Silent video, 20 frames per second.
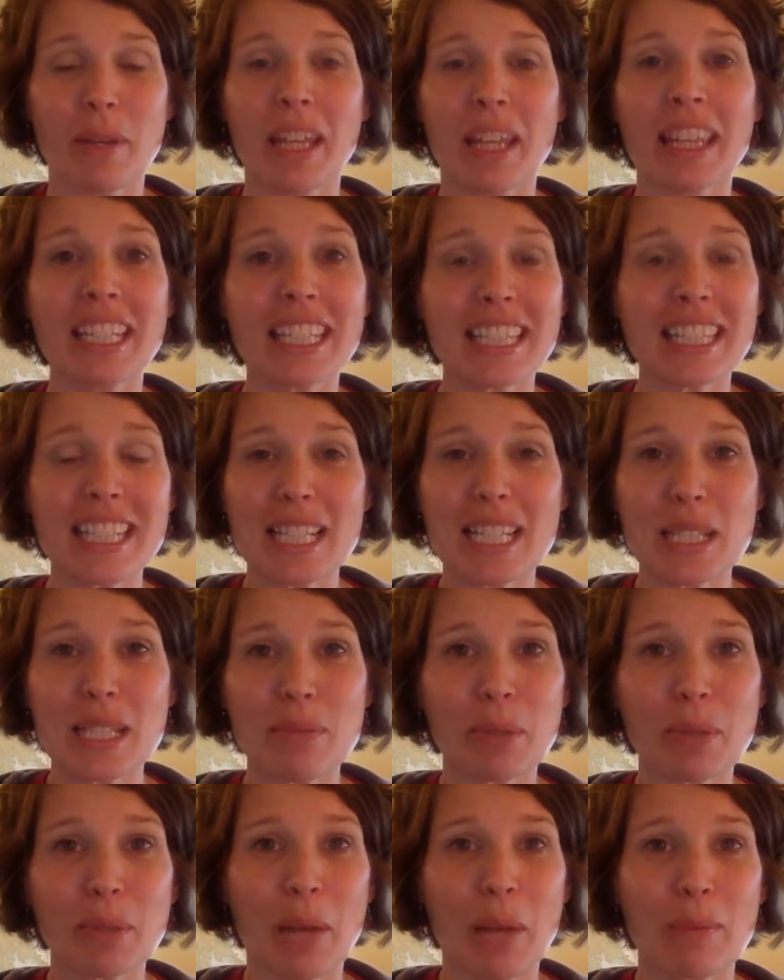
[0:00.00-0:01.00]
I think this is
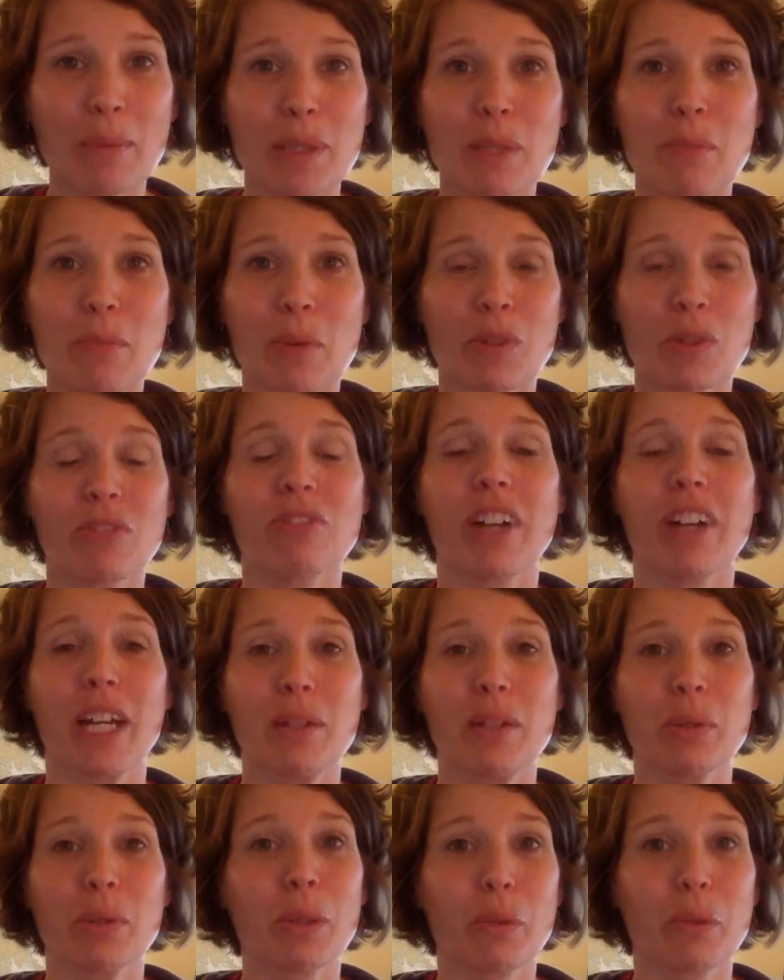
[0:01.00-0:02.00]
perhaps the most
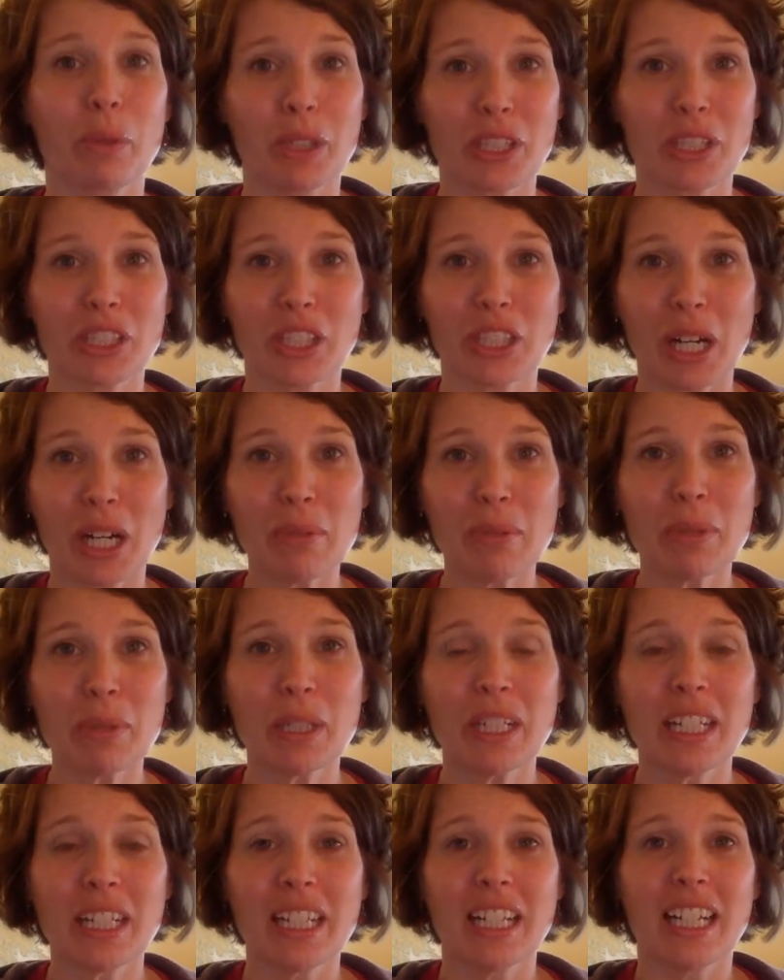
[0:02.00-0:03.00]
vibrant workshop
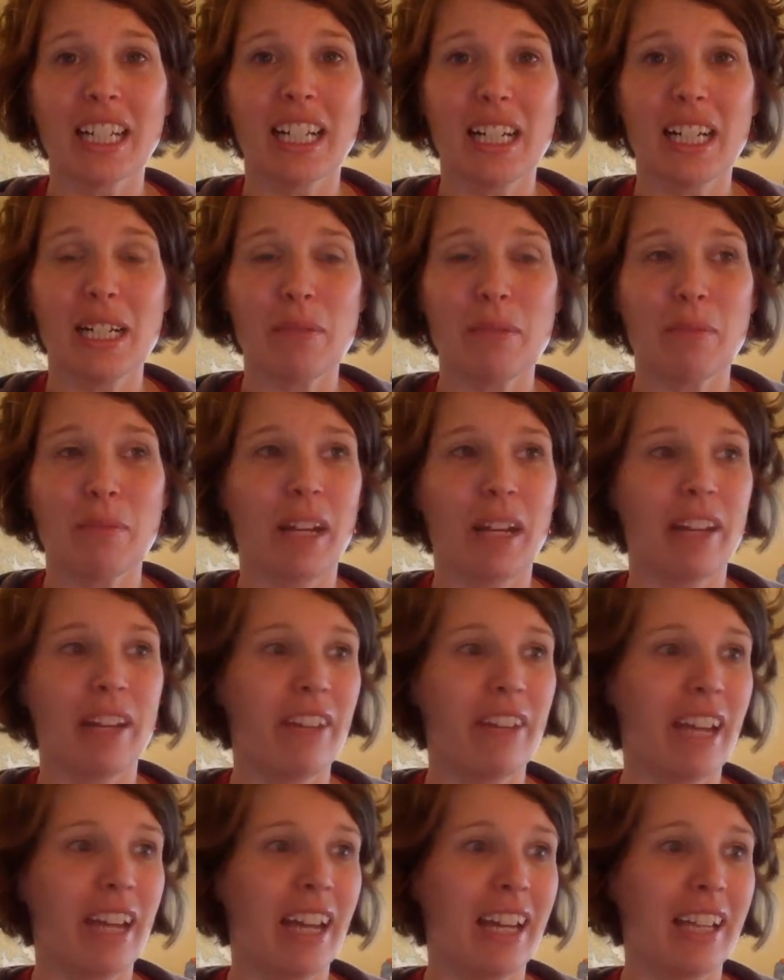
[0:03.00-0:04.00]
I've
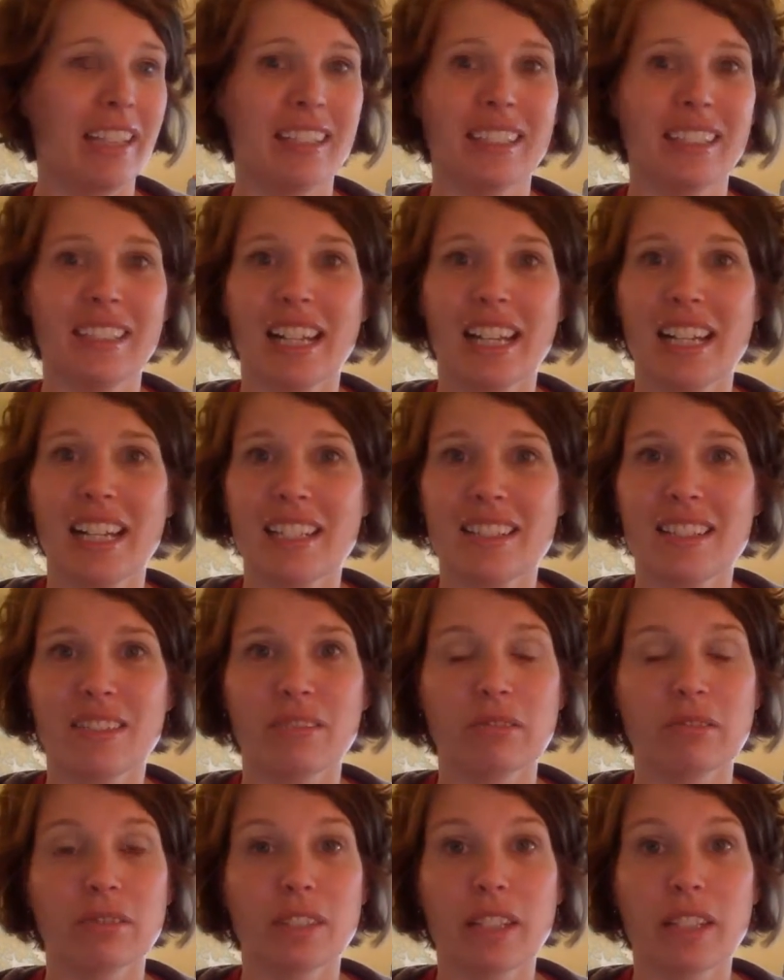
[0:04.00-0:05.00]
had in the last
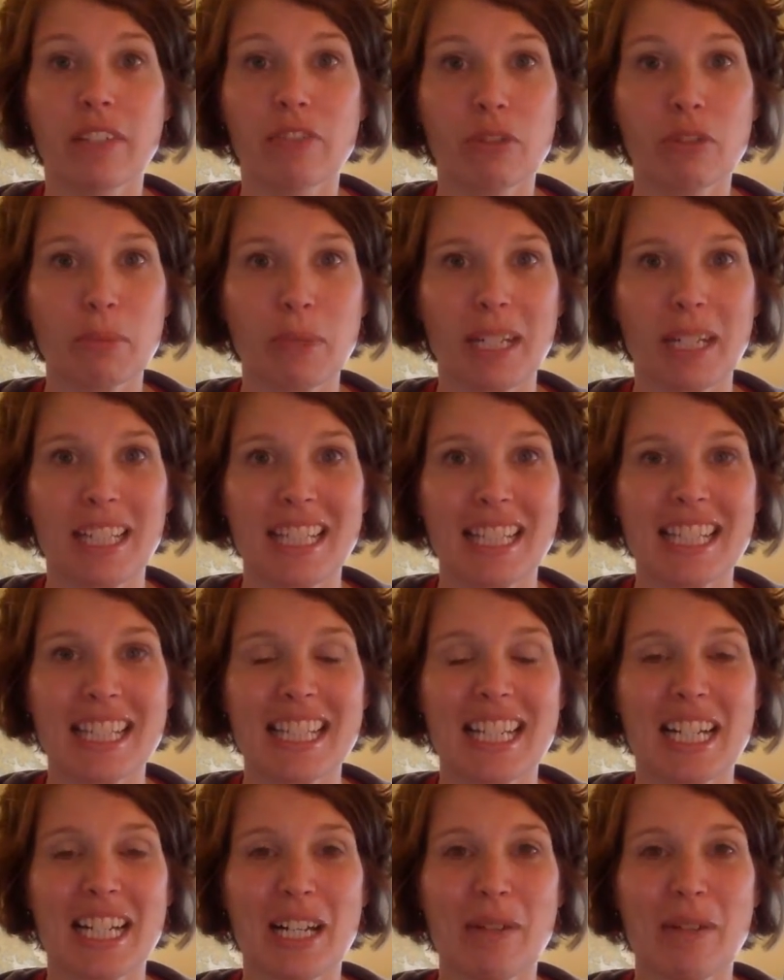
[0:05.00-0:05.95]
several months.